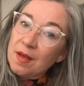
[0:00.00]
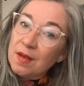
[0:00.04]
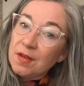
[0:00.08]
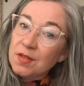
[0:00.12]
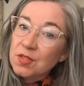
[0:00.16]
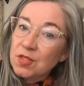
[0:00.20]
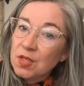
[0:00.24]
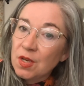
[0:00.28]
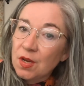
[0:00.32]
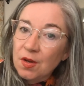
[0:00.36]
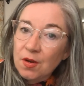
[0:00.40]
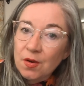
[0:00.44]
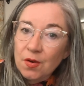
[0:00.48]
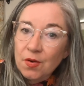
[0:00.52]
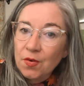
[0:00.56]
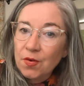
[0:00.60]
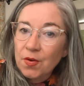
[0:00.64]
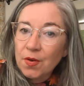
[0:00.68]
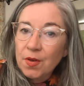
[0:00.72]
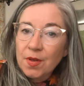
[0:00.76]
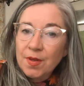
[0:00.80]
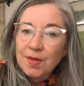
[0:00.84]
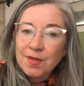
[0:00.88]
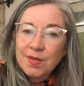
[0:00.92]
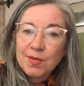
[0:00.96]
So
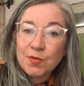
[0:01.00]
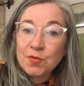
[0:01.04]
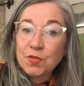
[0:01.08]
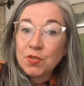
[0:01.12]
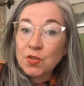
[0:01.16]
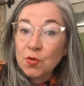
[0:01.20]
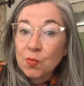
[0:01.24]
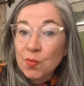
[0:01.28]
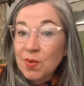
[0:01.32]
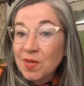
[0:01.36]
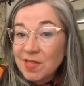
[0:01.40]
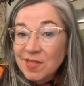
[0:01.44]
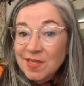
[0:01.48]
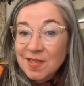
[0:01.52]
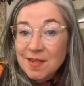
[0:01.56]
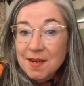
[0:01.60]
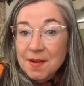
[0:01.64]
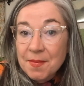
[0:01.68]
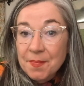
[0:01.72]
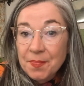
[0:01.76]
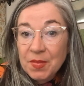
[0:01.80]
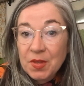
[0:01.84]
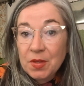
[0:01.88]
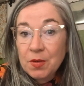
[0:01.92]
use your wisdom,